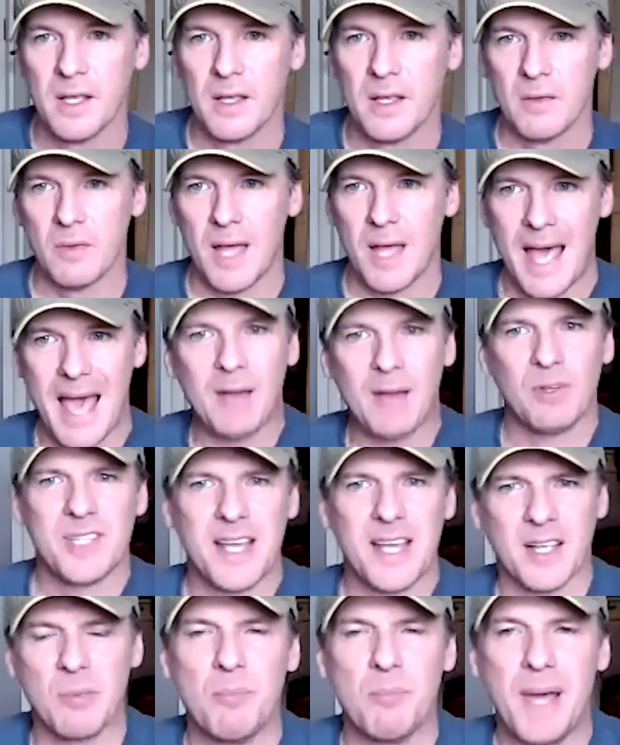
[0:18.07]
how does
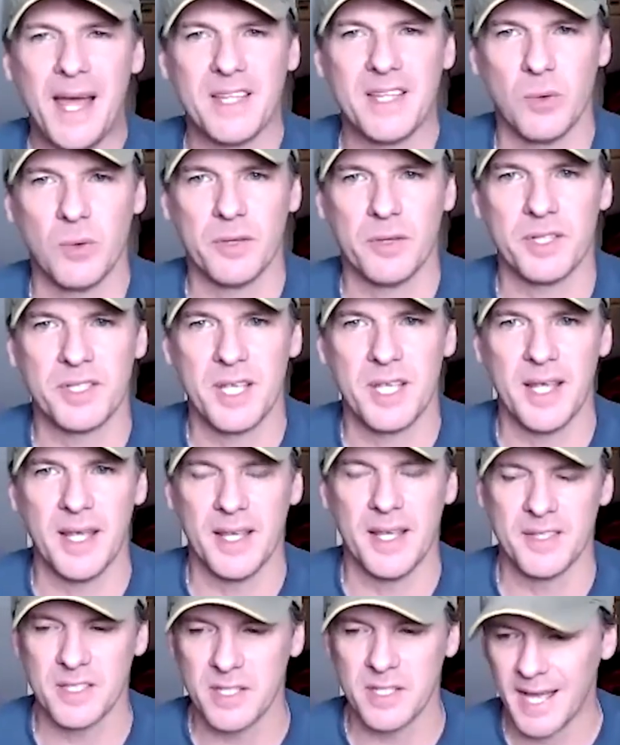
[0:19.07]
that compare to other
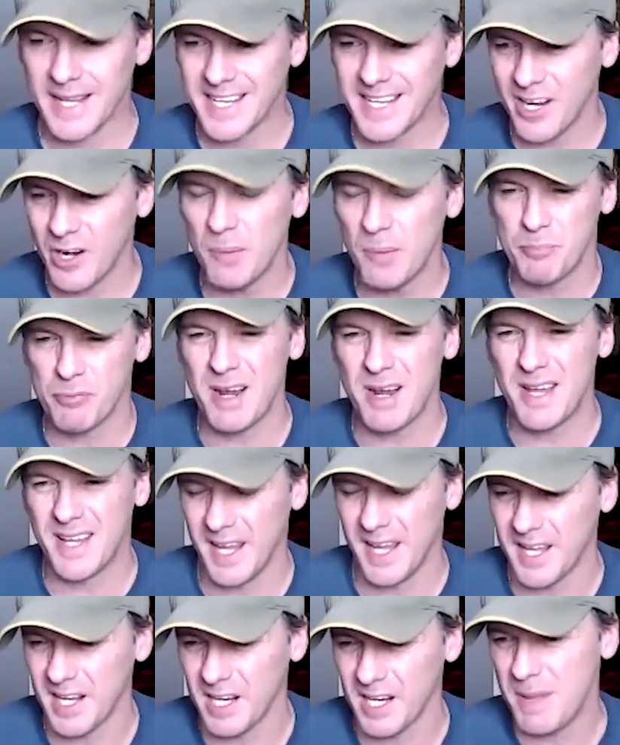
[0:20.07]
tiers? And can I break
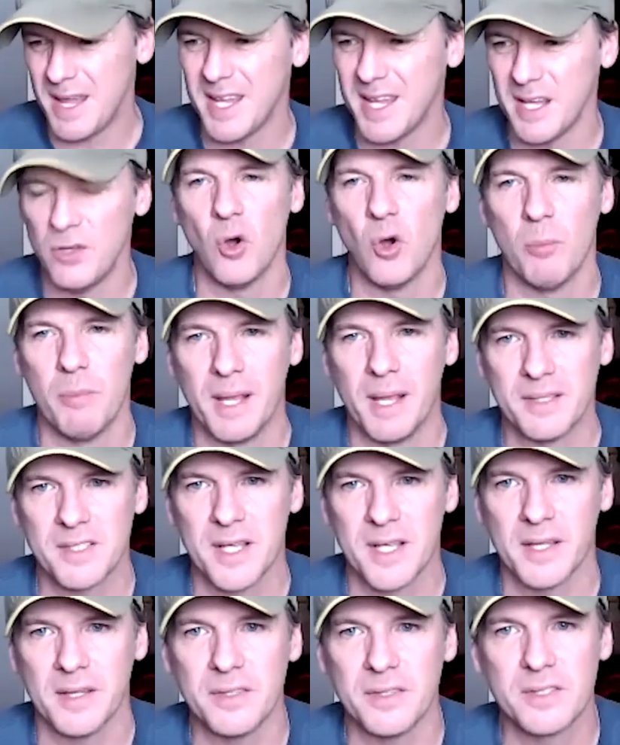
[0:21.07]
it? Can I make it not make
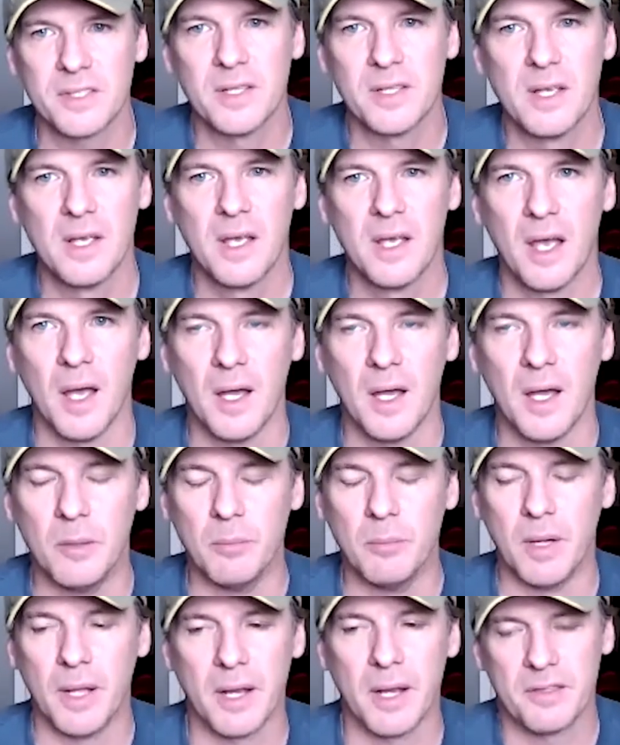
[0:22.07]
sense?
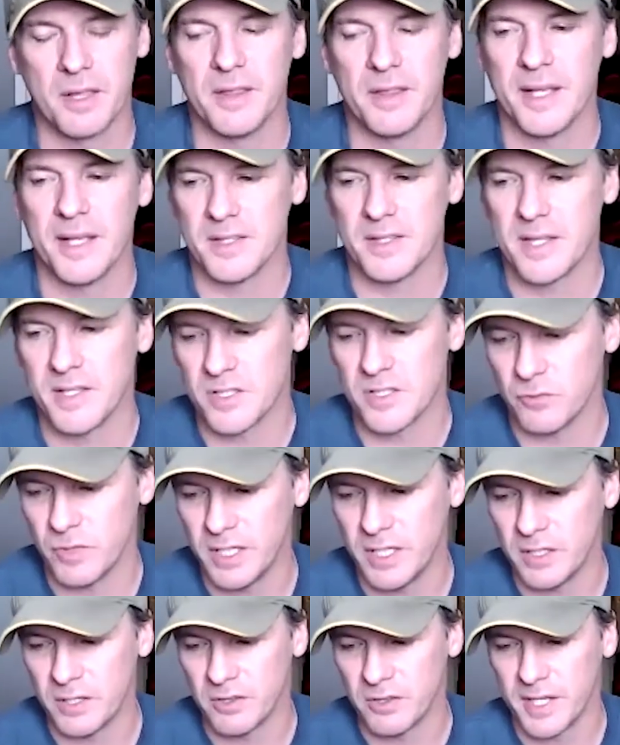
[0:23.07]
And I think that's a really
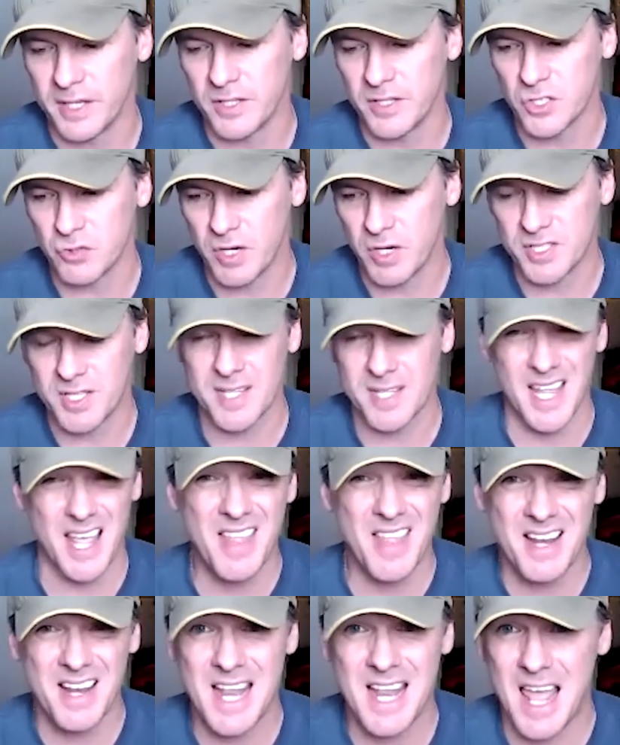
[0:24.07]
good thing, stress test it, and
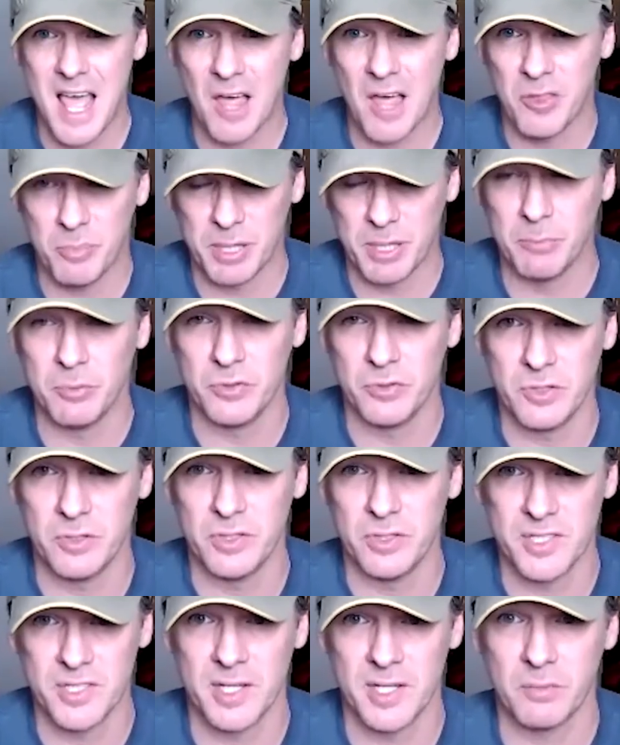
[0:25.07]
then let other people do the
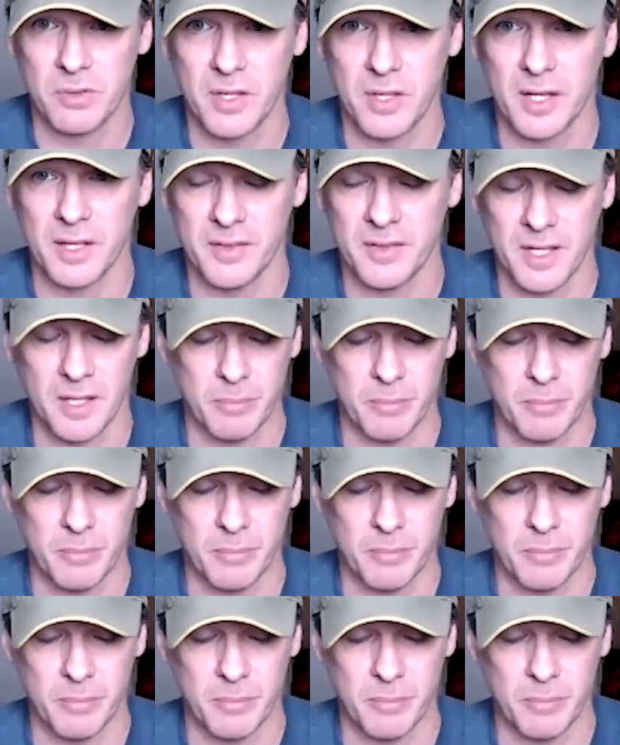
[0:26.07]
same thing. And they come back